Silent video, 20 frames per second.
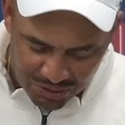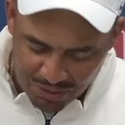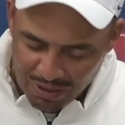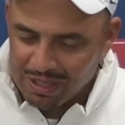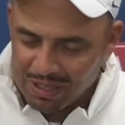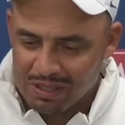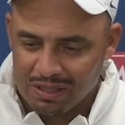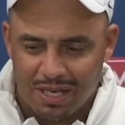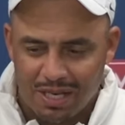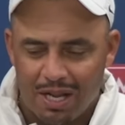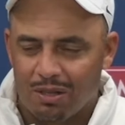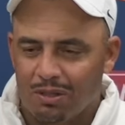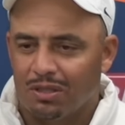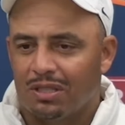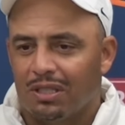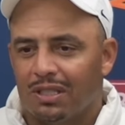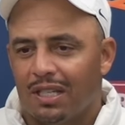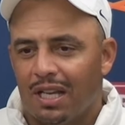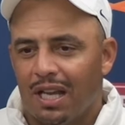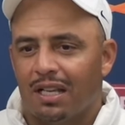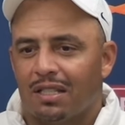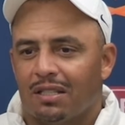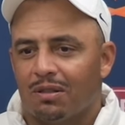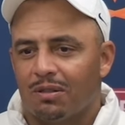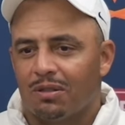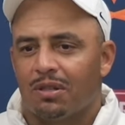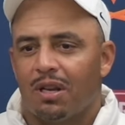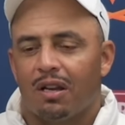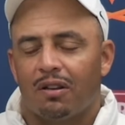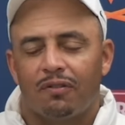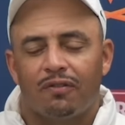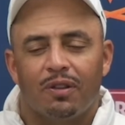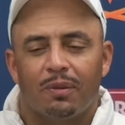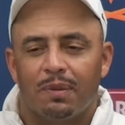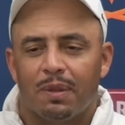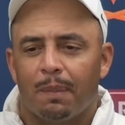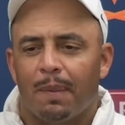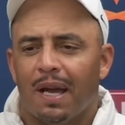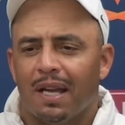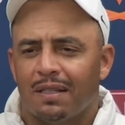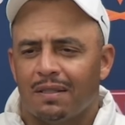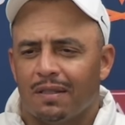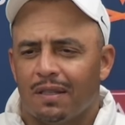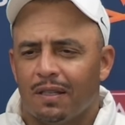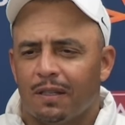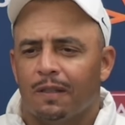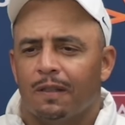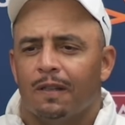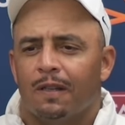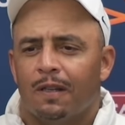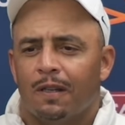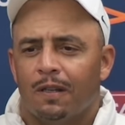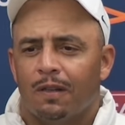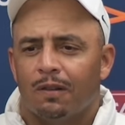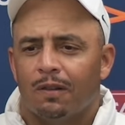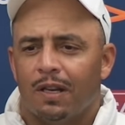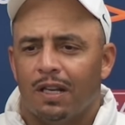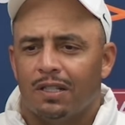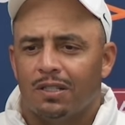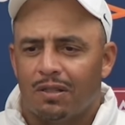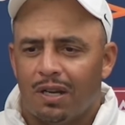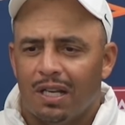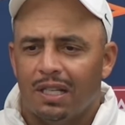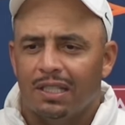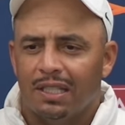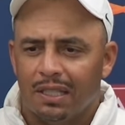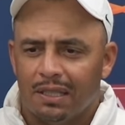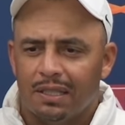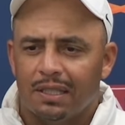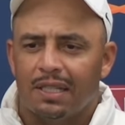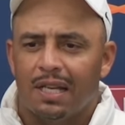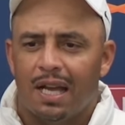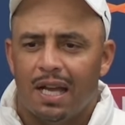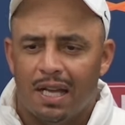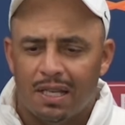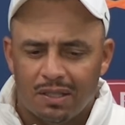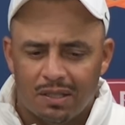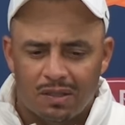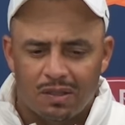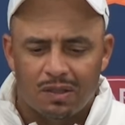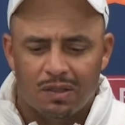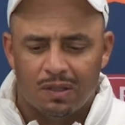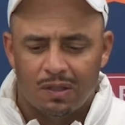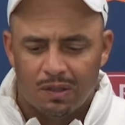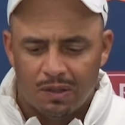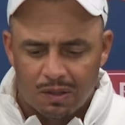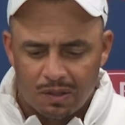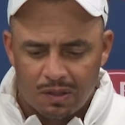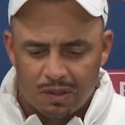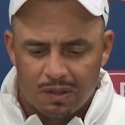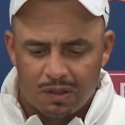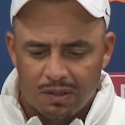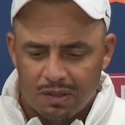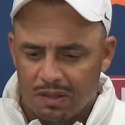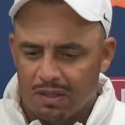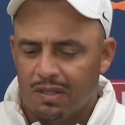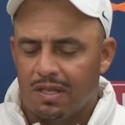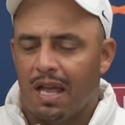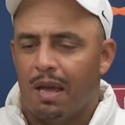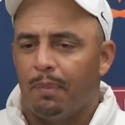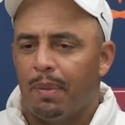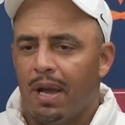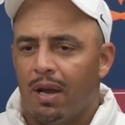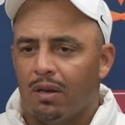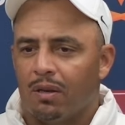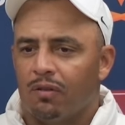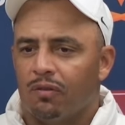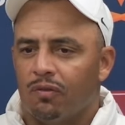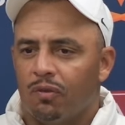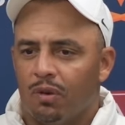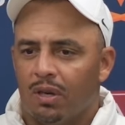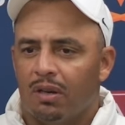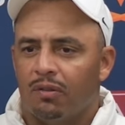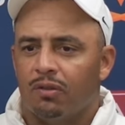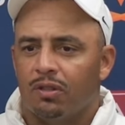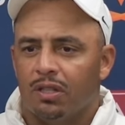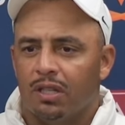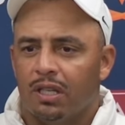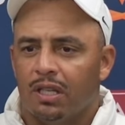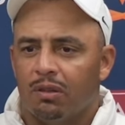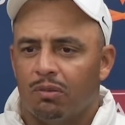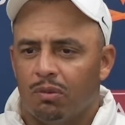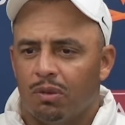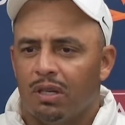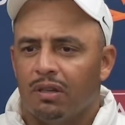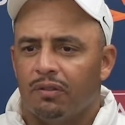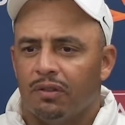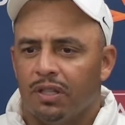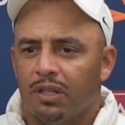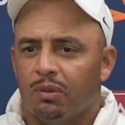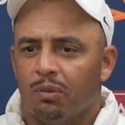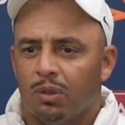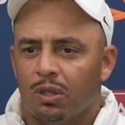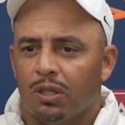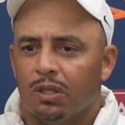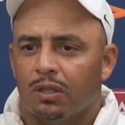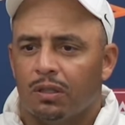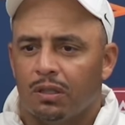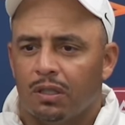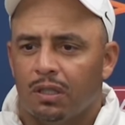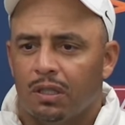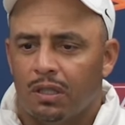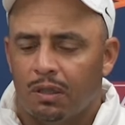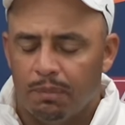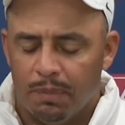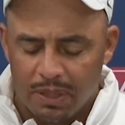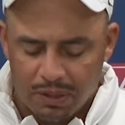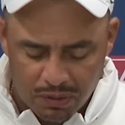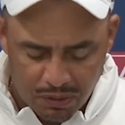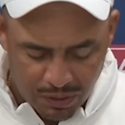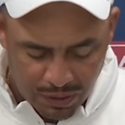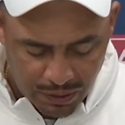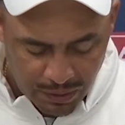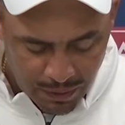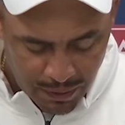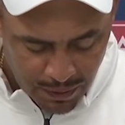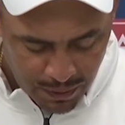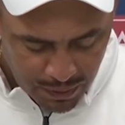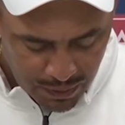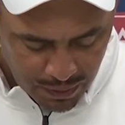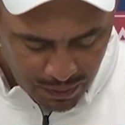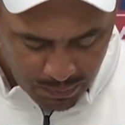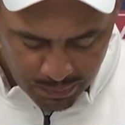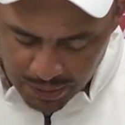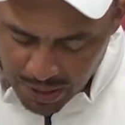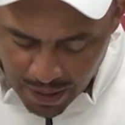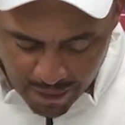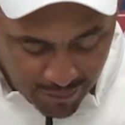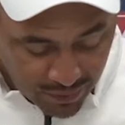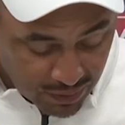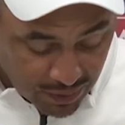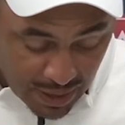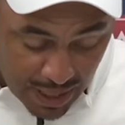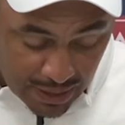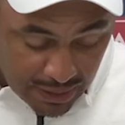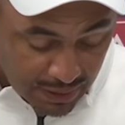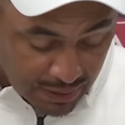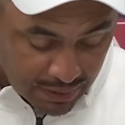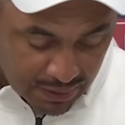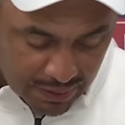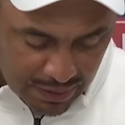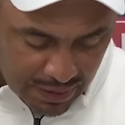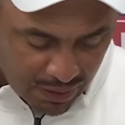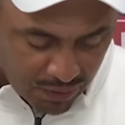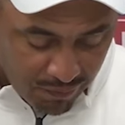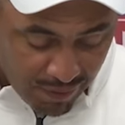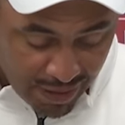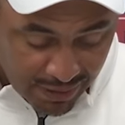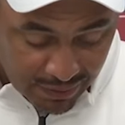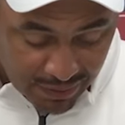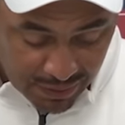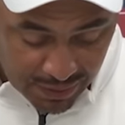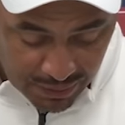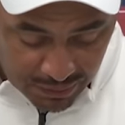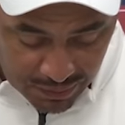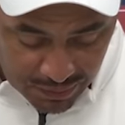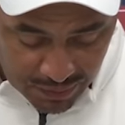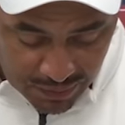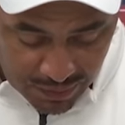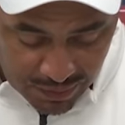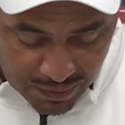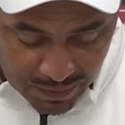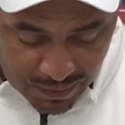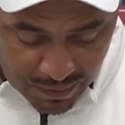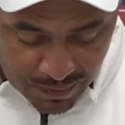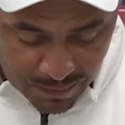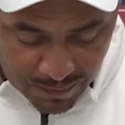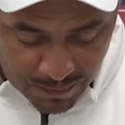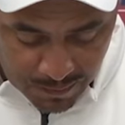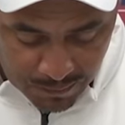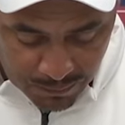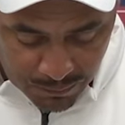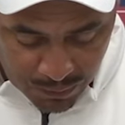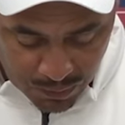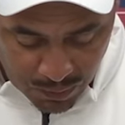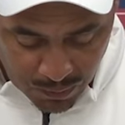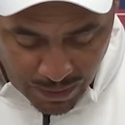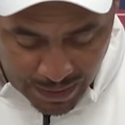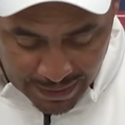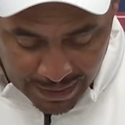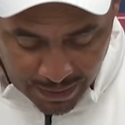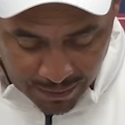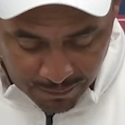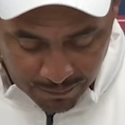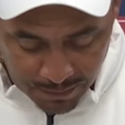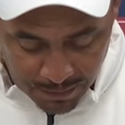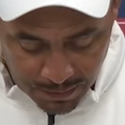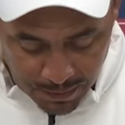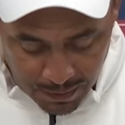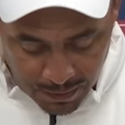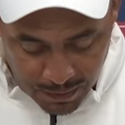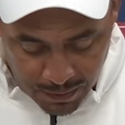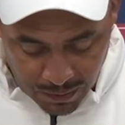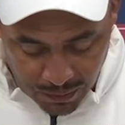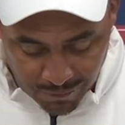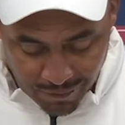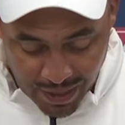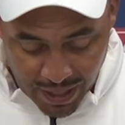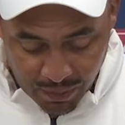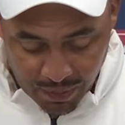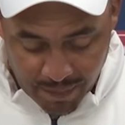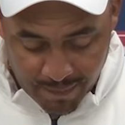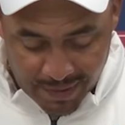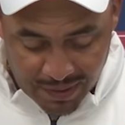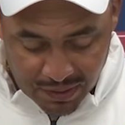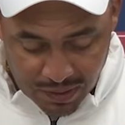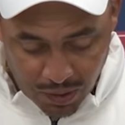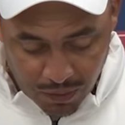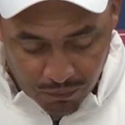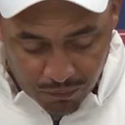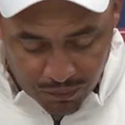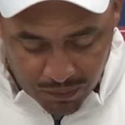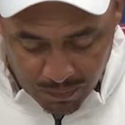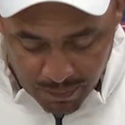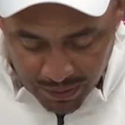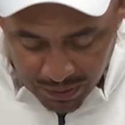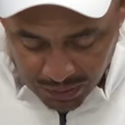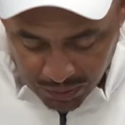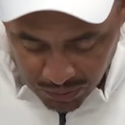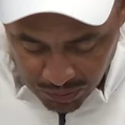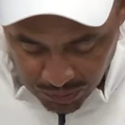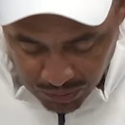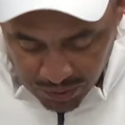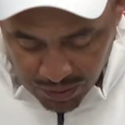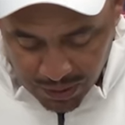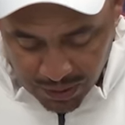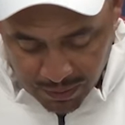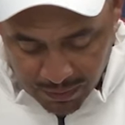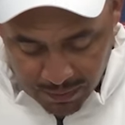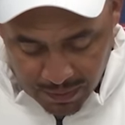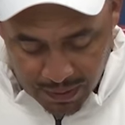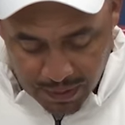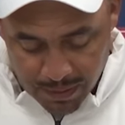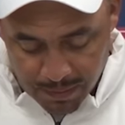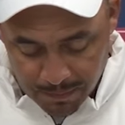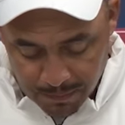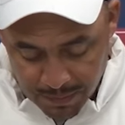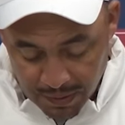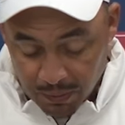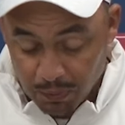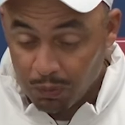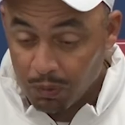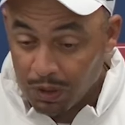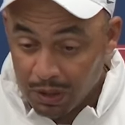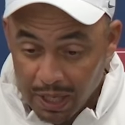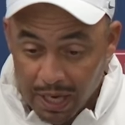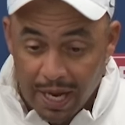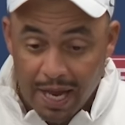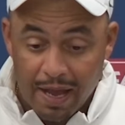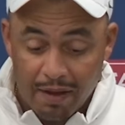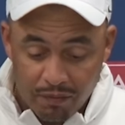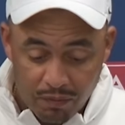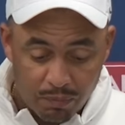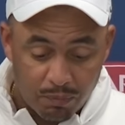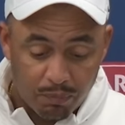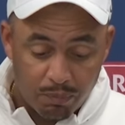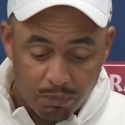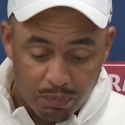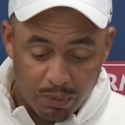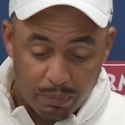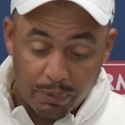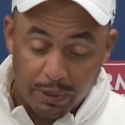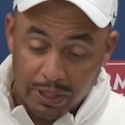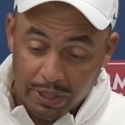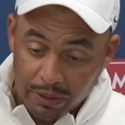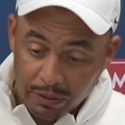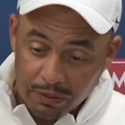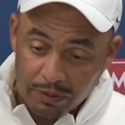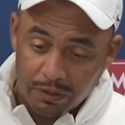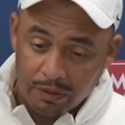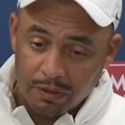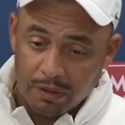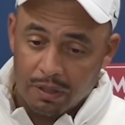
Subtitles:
just trying to challenge the guys. I was trying to flip the mindset, right? Trying to get the guys to snap out of wherever they were mentally. But obviously, I didn't say the right things. So I got to, you know, evaluate myself to make sure that one, I have them prepared